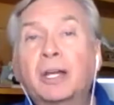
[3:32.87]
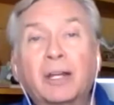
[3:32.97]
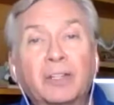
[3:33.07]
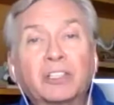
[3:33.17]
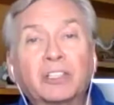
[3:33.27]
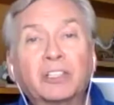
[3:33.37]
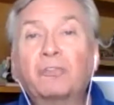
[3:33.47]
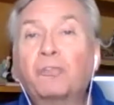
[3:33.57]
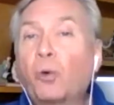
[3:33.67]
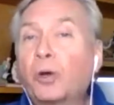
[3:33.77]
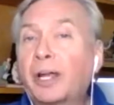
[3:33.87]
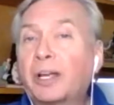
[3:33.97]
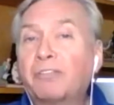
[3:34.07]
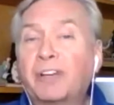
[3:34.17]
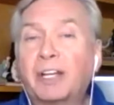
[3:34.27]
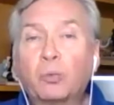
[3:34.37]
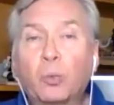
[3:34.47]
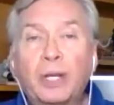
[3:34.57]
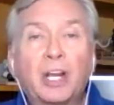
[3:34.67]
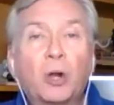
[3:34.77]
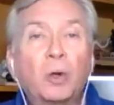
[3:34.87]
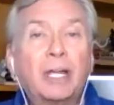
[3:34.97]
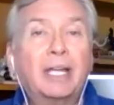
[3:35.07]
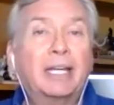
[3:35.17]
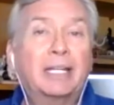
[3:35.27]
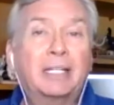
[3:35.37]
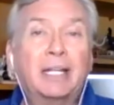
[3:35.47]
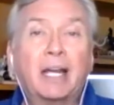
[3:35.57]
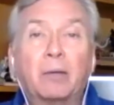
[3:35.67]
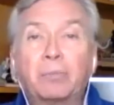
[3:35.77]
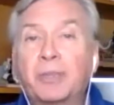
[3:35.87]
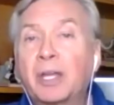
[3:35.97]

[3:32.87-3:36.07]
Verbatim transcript: Now, this is a four-day event. We go in depth,